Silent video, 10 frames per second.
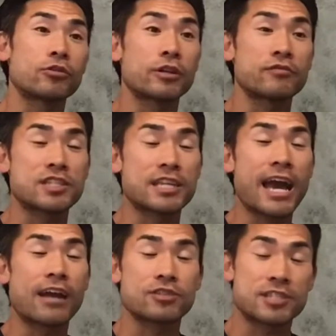if
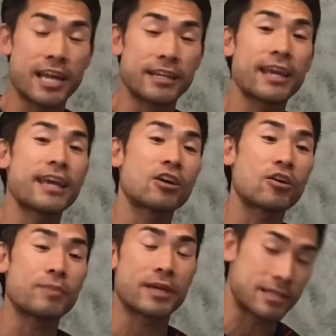Seattle and San
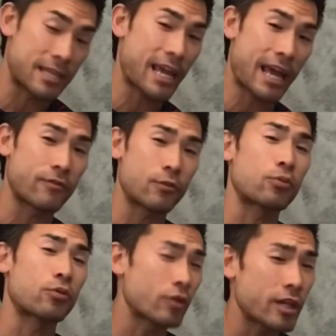Diego, because they have a
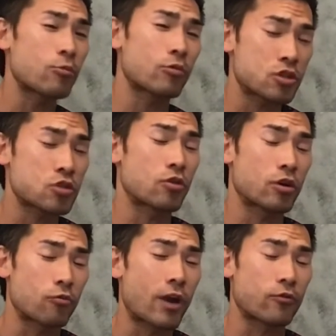pretty
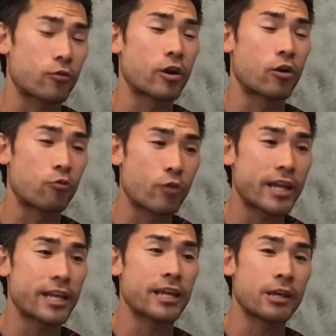storied rivalry
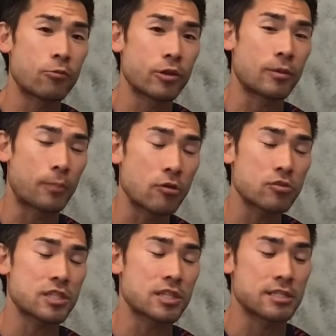already with the
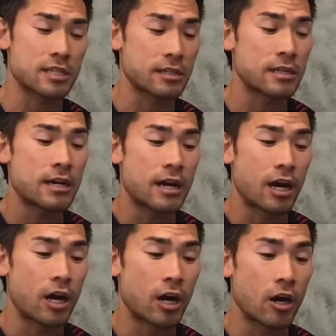postseason,
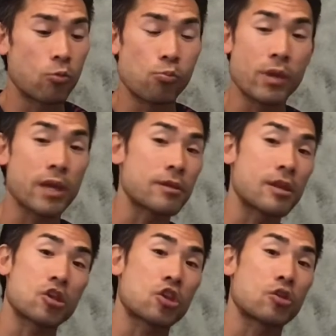maybe
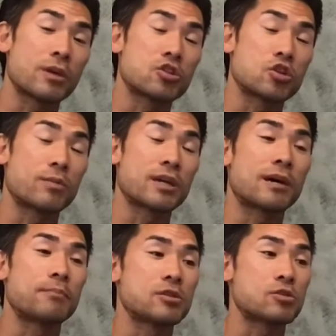they should be a derby
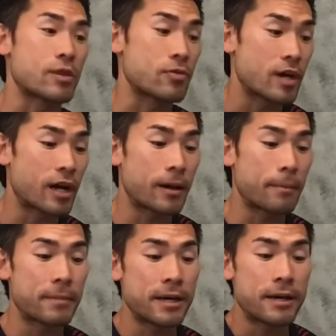cup between
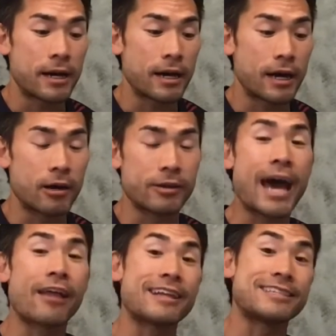them.
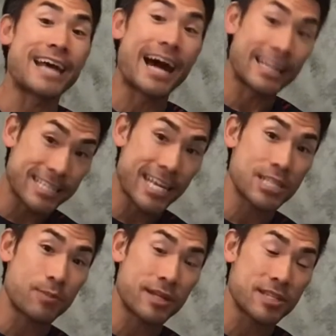Now that Dallas
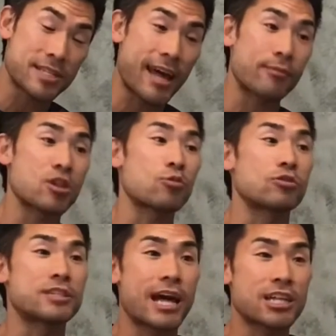has been established,
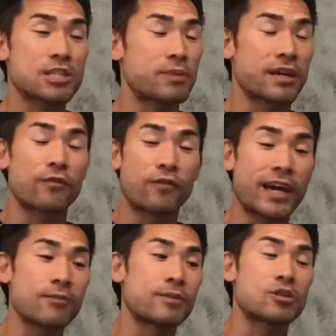will Dallas pick a
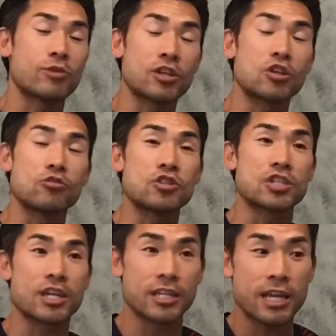fight between
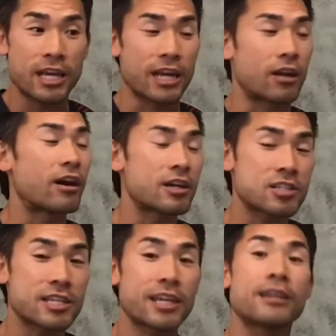Houston and
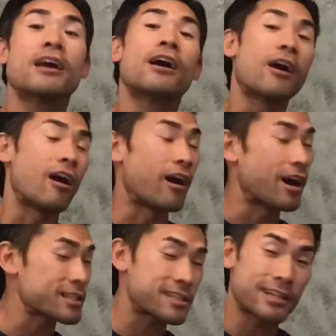Austin?
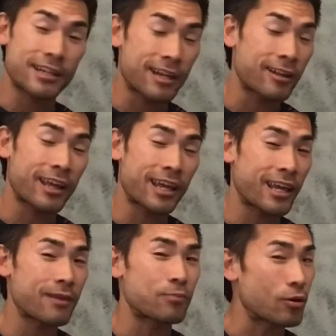Austin and
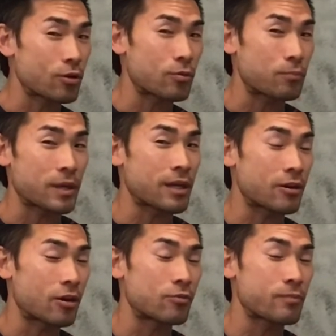LA, both being
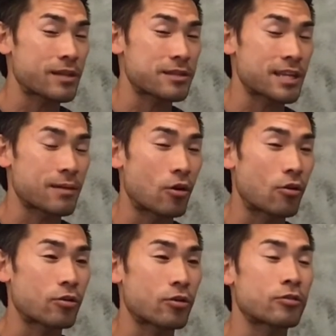owned by the same
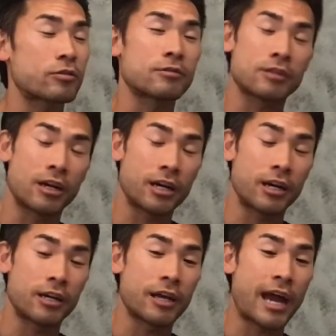owner,
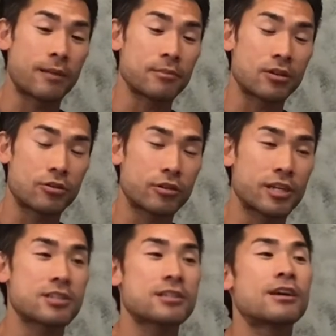Adam
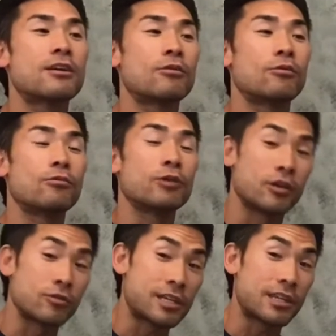Gilchrist.
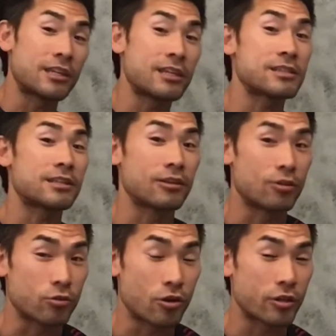Giltinis,
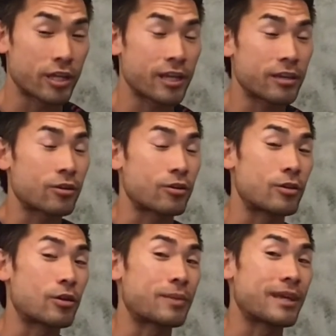Gilgroni. Could
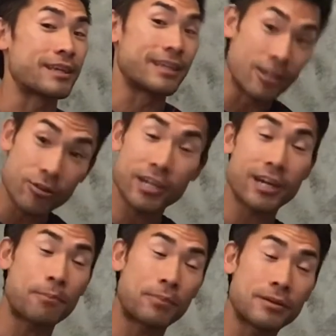there be a Gil
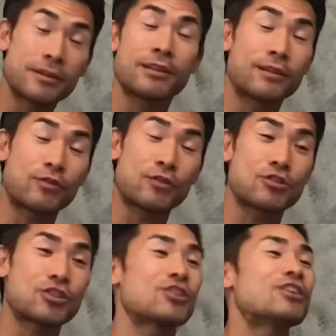Cup in the
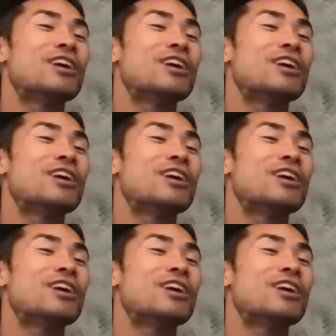future?